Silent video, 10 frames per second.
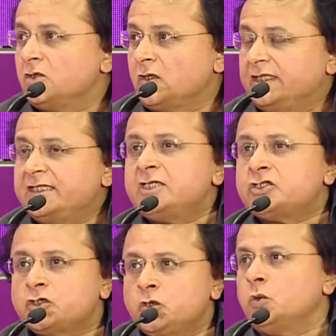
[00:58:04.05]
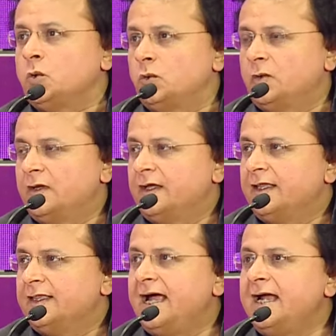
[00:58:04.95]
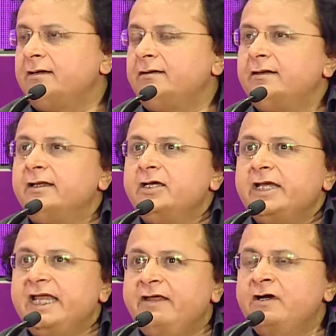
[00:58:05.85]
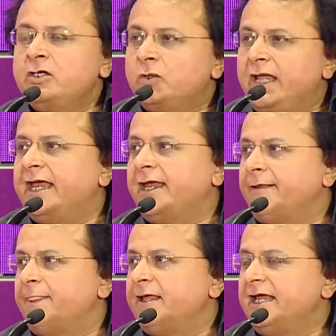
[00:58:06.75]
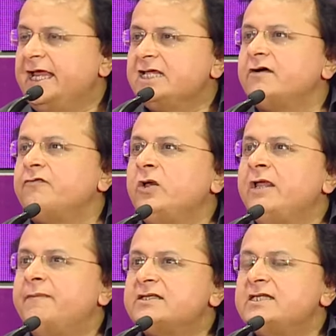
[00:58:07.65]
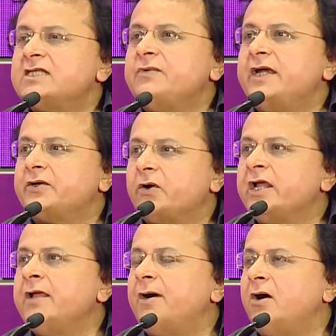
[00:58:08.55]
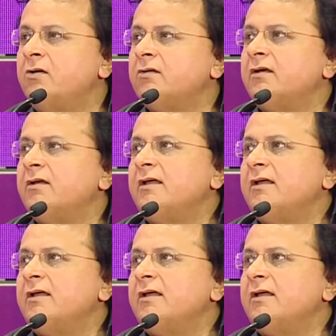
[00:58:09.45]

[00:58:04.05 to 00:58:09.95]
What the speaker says: So this is true that even today, ease of doing business we are talking about,